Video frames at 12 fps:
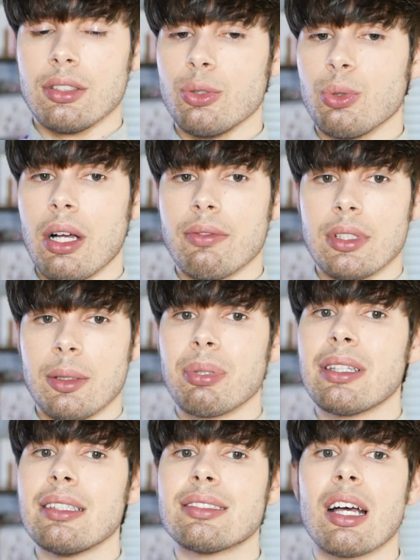You loved it.
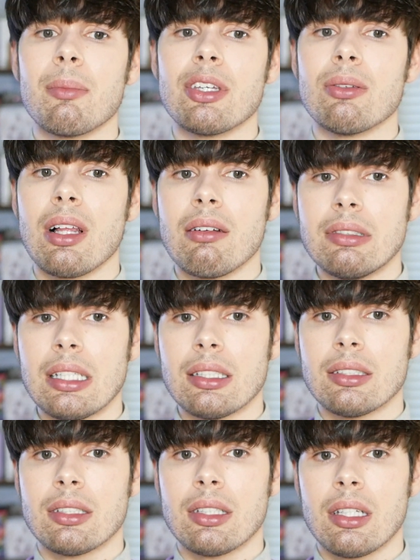Please tell me you loved
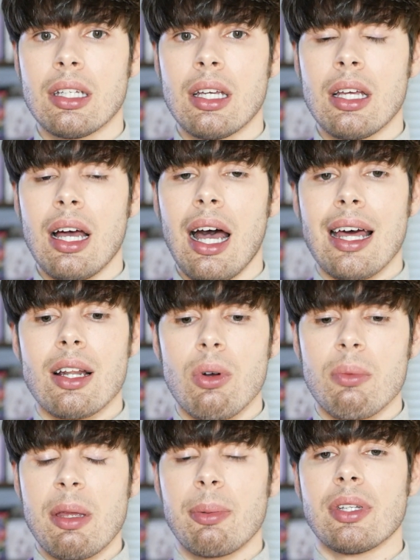it. I don't
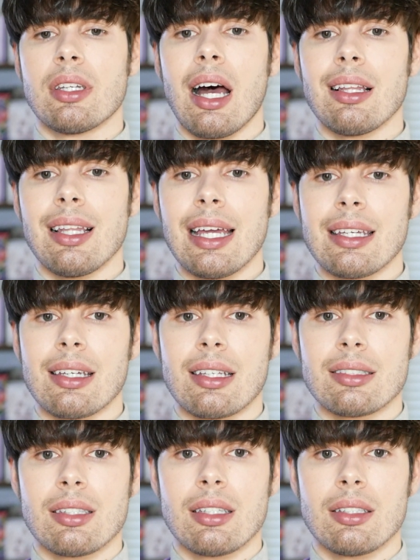want people to not like it,
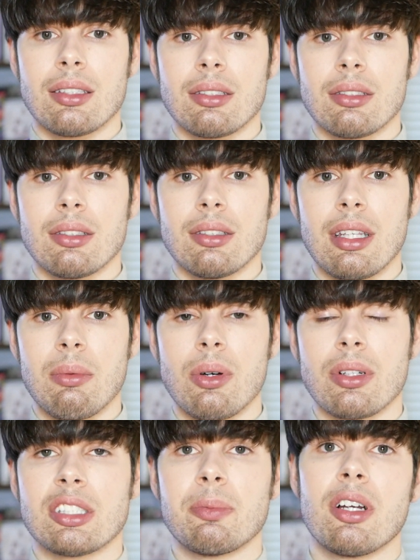because then they
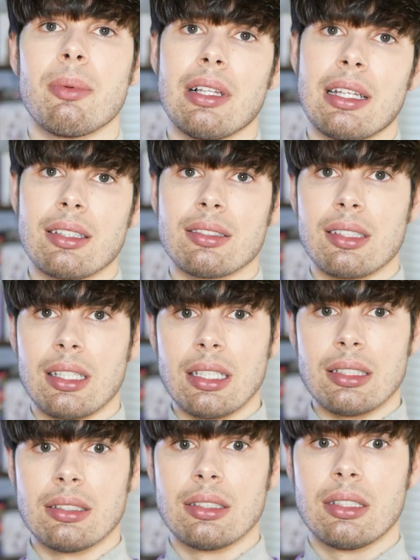won't experiment like this
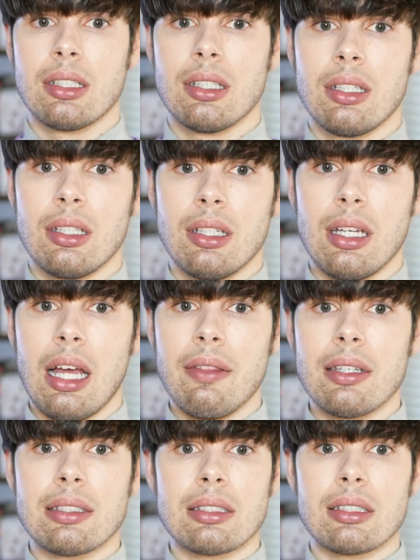again.
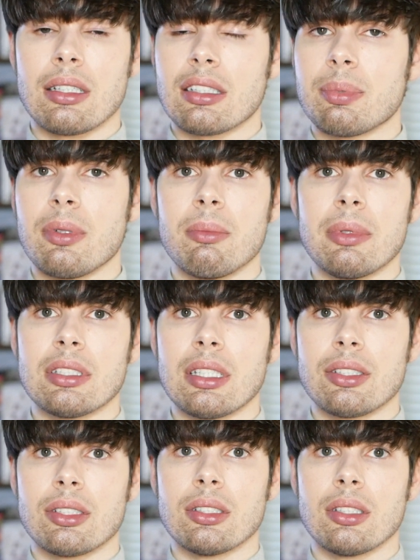And this is an
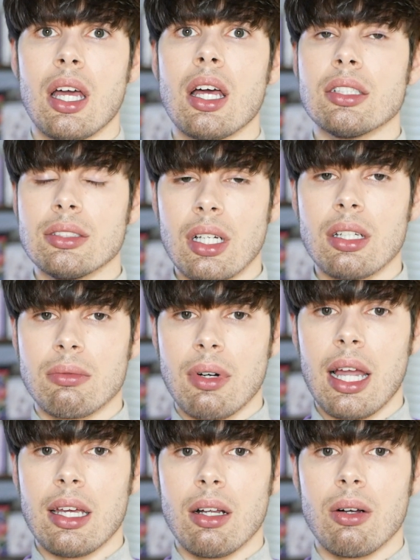experimentation done
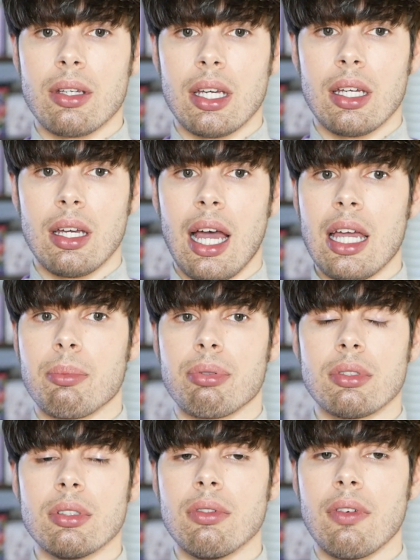right, okay? I
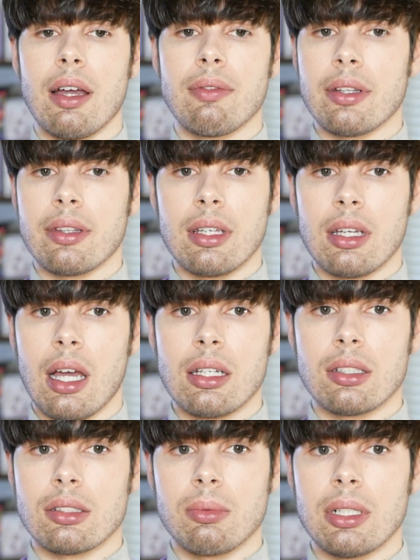approve of everything I
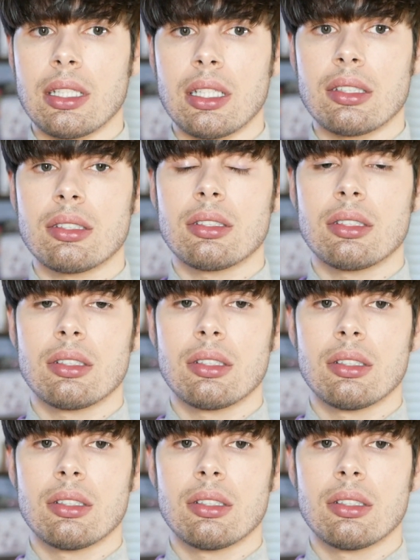just witnessed.